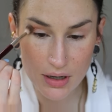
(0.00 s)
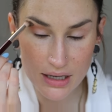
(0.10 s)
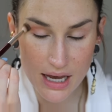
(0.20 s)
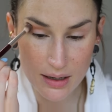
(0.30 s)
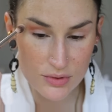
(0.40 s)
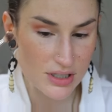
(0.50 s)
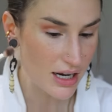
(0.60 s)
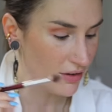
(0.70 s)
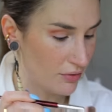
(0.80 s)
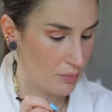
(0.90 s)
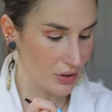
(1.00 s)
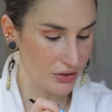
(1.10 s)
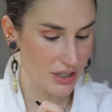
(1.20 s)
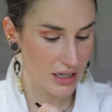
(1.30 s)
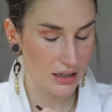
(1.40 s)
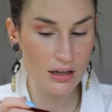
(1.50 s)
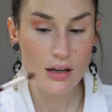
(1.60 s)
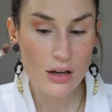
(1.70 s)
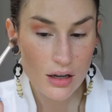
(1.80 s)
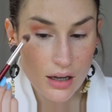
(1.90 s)
Again, I'm just kind of building
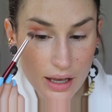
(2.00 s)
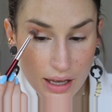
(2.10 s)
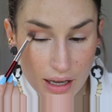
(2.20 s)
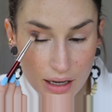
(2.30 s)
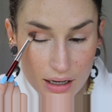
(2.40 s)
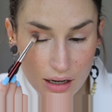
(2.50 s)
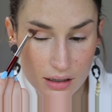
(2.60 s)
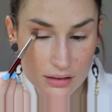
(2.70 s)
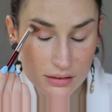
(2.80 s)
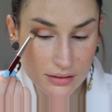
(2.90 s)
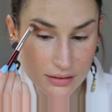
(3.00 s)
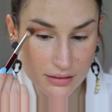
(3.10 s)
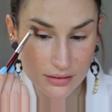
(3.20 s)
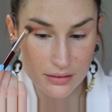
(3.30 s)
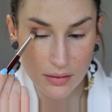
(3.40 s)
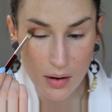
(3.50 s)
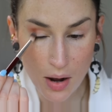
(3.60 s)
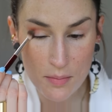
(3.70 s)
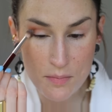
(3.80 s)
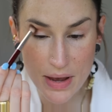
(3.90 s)
a,
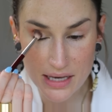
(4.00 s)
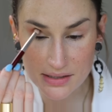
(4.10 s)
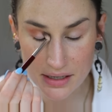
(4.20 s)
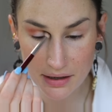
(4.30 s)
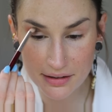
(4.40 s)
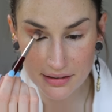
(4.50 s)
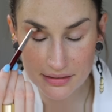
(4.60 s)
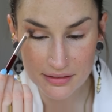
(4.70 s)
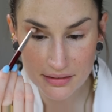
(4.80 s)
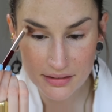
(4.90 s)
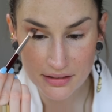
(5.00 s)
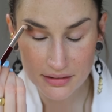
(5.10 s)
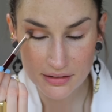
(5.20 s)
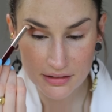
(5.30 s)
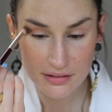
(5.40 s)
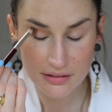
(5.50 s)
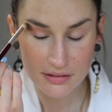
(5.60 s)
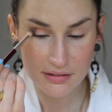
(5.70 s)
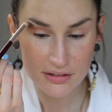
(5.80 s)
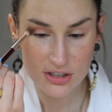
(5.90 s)
a basic
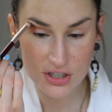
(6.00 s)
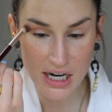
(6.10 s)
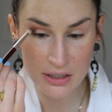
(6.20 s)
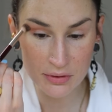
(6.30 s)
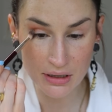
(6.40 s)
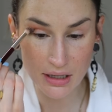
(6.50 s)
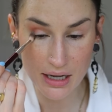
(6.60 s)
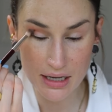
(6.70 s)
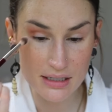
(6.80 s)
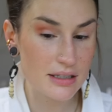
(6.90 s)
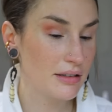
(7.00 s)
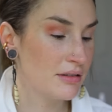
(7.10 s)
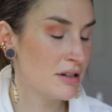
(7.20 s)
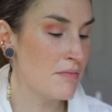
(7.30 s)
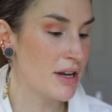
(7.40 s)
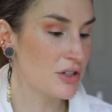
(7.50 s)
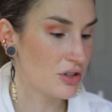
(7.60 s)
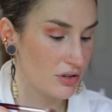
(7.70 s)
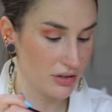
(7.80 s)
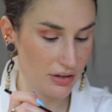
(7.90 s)
shadow and light
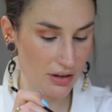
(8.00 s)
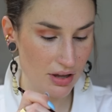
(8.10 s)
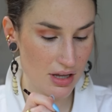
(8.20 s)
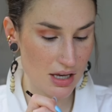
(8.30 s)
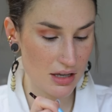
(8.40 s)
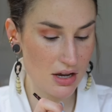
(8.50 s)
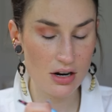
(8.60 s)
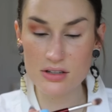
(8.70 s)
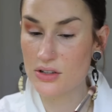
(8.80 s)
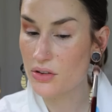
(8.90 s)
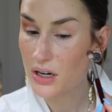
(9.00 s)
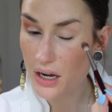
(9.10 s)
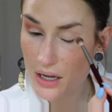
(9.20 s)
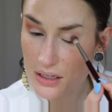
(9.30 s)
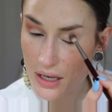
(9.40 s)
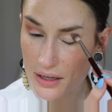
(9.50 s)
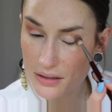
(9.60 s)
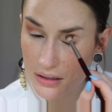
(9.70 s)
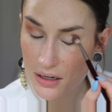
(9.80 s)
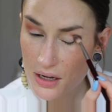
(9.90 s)
dimensional thing here so that I
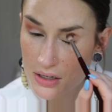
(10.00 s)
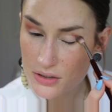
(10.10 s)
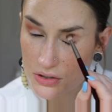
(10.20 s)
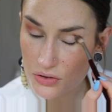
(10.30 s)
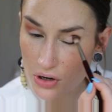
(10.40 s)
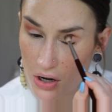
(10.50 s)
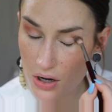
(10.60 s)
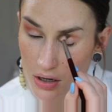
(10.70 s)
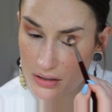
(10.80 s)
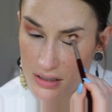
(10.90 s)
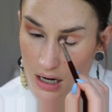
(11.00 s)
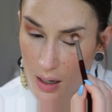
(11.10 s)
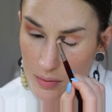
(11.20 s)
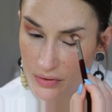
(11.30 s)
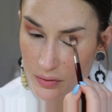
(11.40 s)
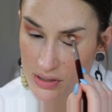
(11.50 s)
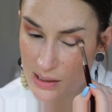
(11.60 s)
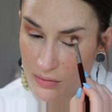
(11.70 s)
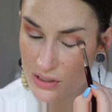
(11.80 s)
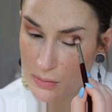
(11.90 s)
can draw on top of it with
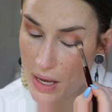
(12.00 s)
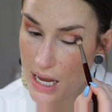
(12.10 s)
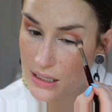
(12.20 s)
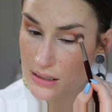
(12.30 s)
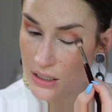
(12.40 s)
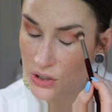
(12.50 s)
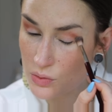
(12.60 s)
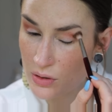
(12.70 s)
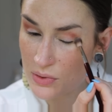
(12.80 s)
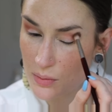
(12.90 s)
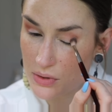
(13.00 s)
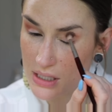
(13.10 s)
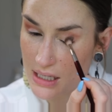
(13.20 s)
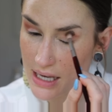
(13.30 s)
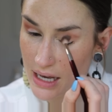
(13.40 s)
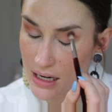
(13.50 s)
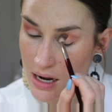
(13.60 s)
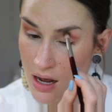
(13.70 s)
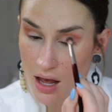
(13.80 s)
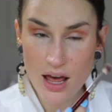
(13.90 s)
some of these paints. I just wanna be able to get
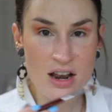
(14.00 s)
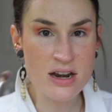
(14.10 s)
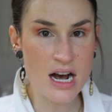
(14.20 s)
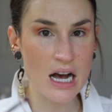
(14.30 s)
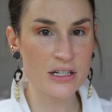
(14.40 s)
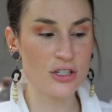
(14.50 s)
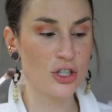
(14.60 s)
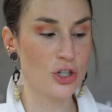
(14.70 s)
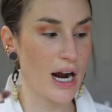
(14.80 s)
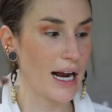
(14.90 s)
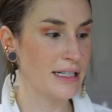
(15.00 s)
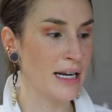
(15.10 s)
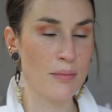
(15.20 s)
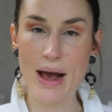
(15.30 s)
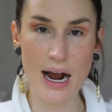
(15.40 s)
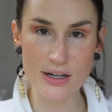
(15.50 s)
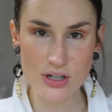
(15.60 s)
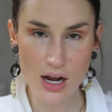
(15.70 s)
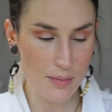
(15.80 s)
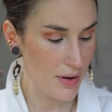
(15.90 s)
a non-distracting
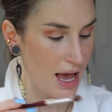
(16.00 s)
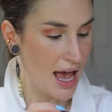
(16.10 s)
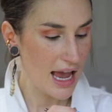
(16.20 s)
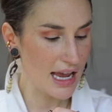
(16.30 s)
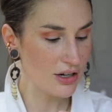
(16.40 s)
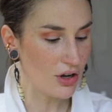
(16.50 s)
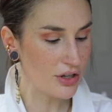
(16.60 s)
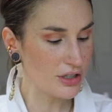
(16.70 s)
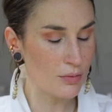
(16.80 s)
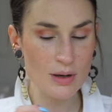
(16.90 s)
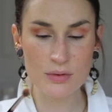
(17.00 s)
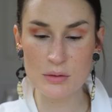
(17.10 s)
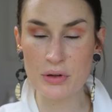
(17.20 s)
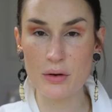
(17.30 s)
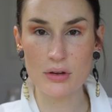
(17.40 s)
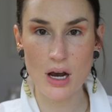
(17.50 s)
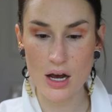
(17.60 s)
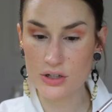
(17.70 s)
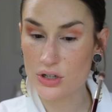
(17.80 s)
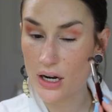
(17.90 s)
backdrop and also be able to play with
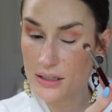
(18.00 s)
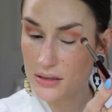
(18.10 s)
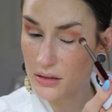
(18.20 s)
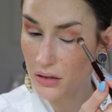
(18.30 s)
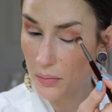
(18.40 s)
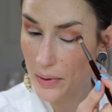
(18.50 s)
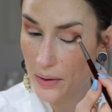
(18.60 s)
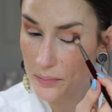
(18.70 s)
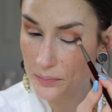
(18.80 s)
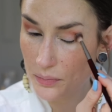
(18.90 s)
contrast a little bit.